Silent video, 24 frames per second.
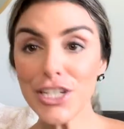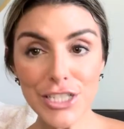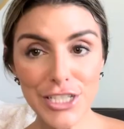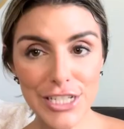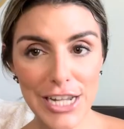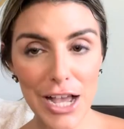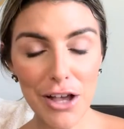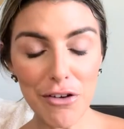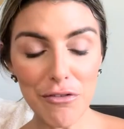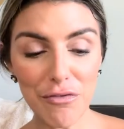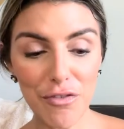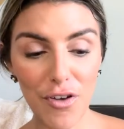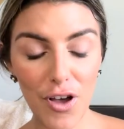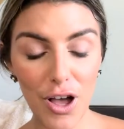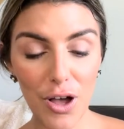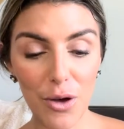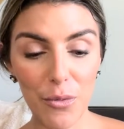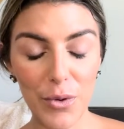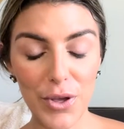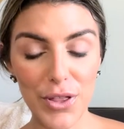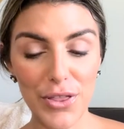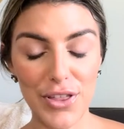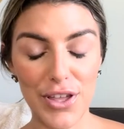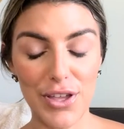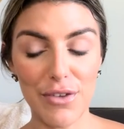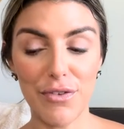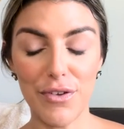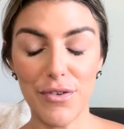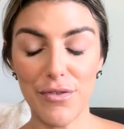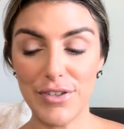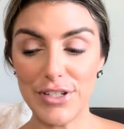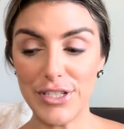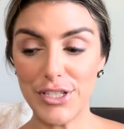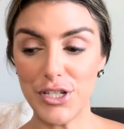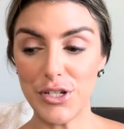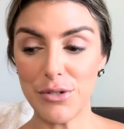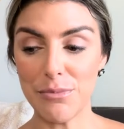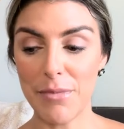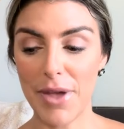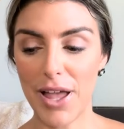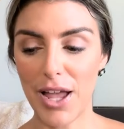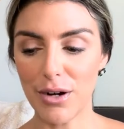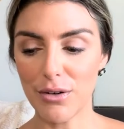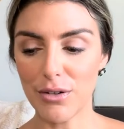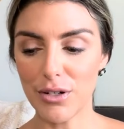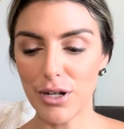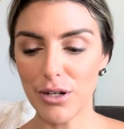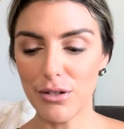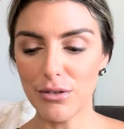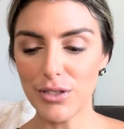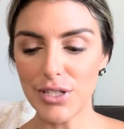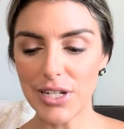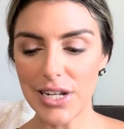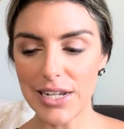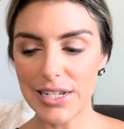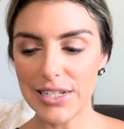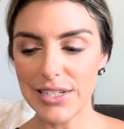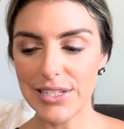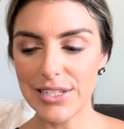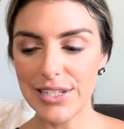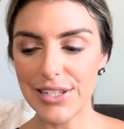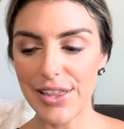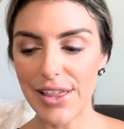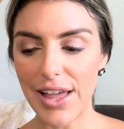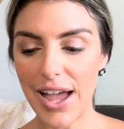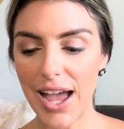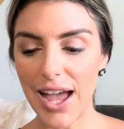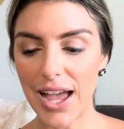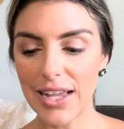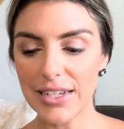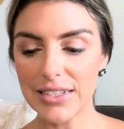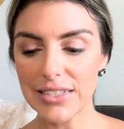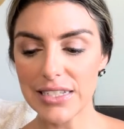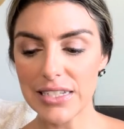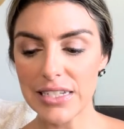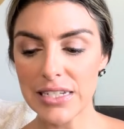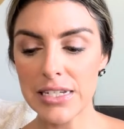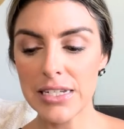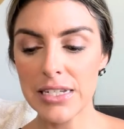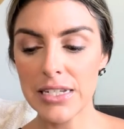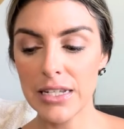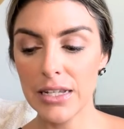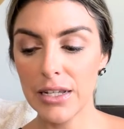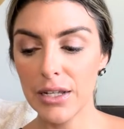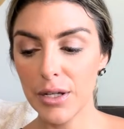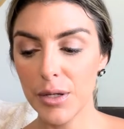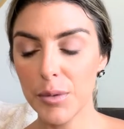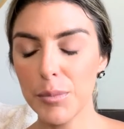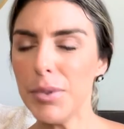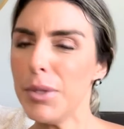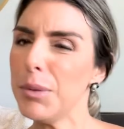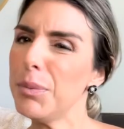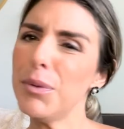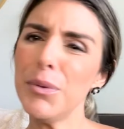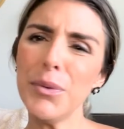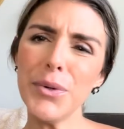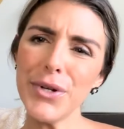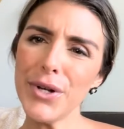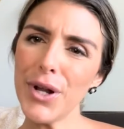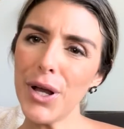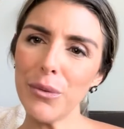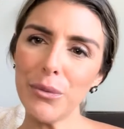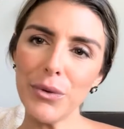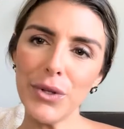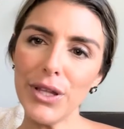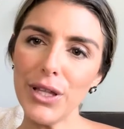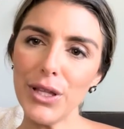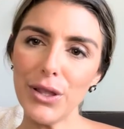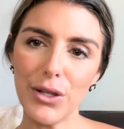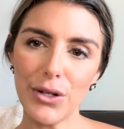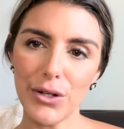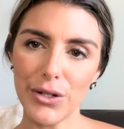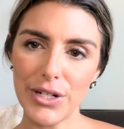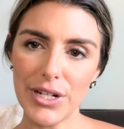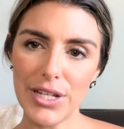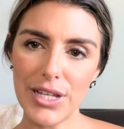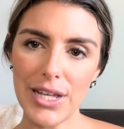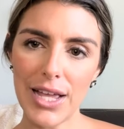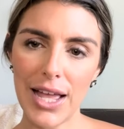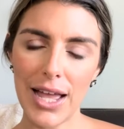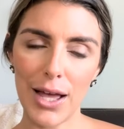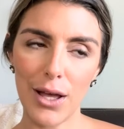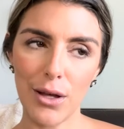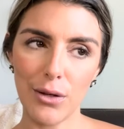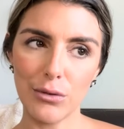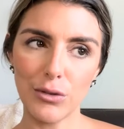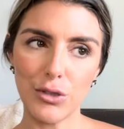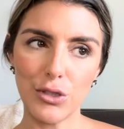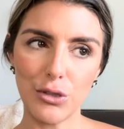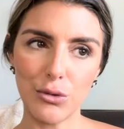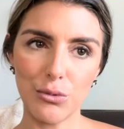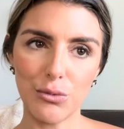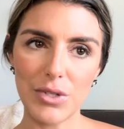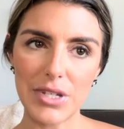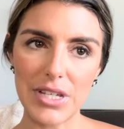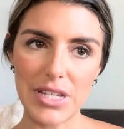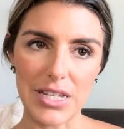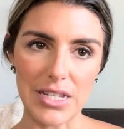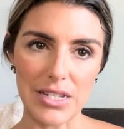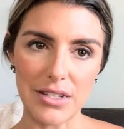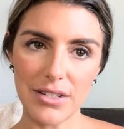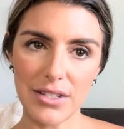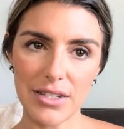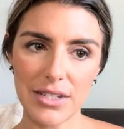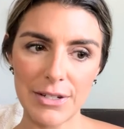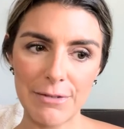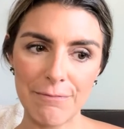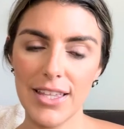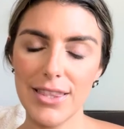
downfall with if it fits your macros is that people were not really learning how to eat.